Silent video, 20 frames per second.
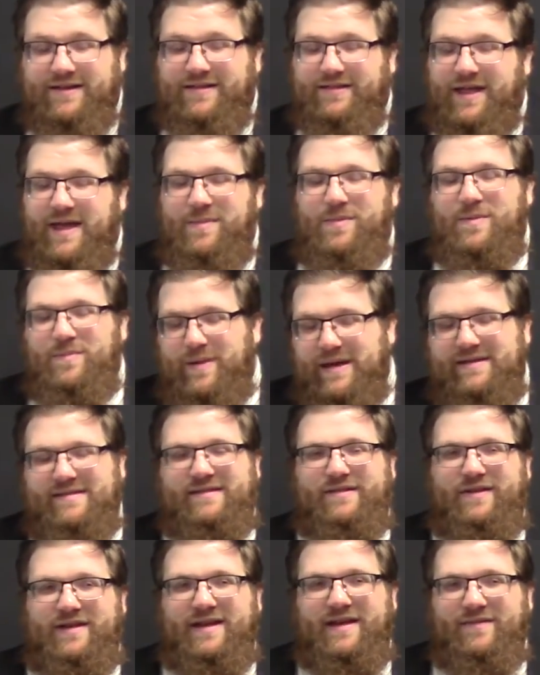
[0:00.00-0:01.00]
And Laban
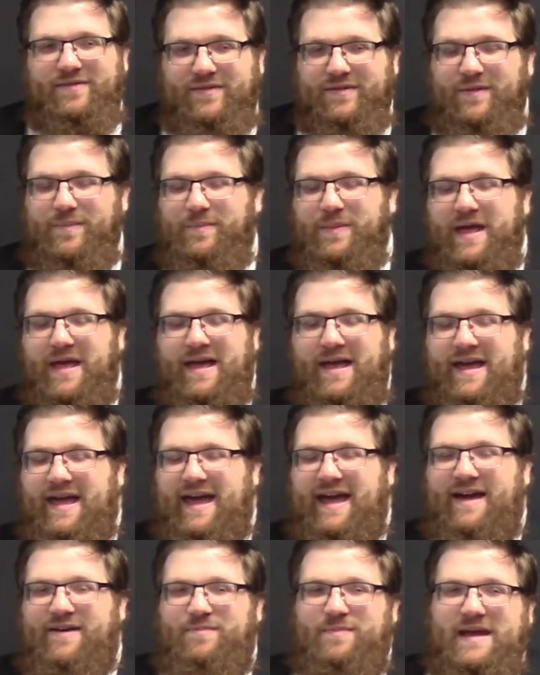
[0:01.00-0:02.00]
basically gives some
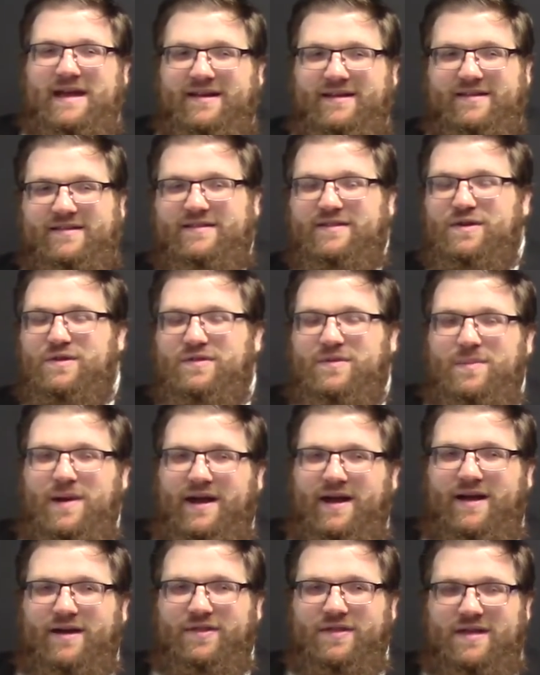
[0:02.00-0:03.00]
half-baked excuse
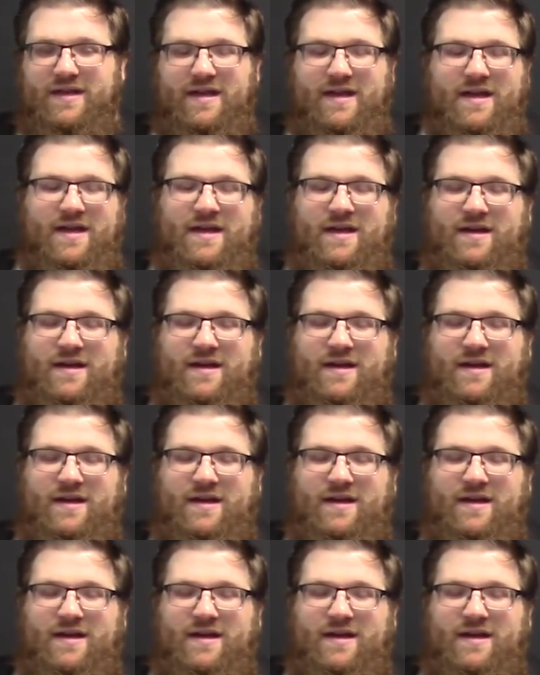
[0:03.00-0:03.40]
about how the